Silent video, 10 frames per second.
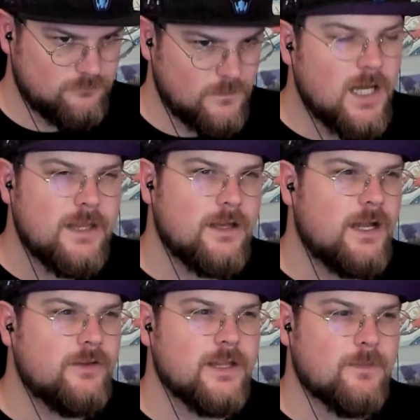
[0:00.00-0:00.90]
I
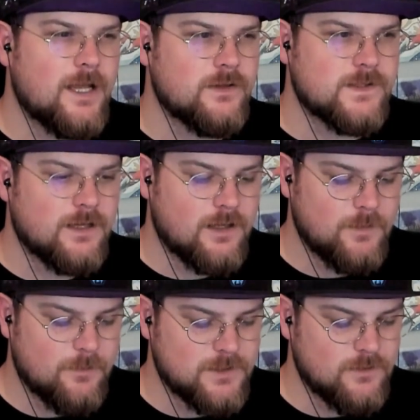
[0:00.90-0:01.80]
don't think it matters. They're coming
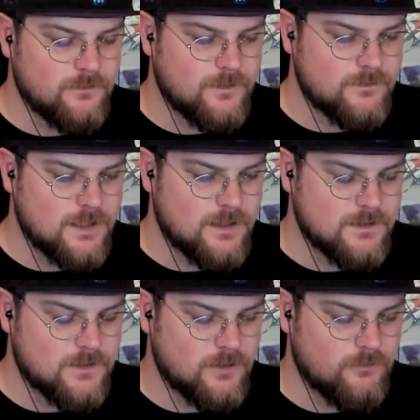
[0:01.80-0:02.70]
up and doing 50 this
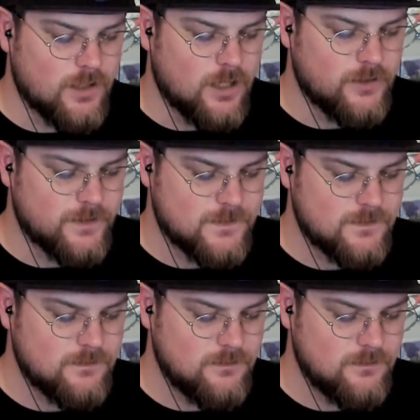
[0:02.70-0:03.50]
turn regardless.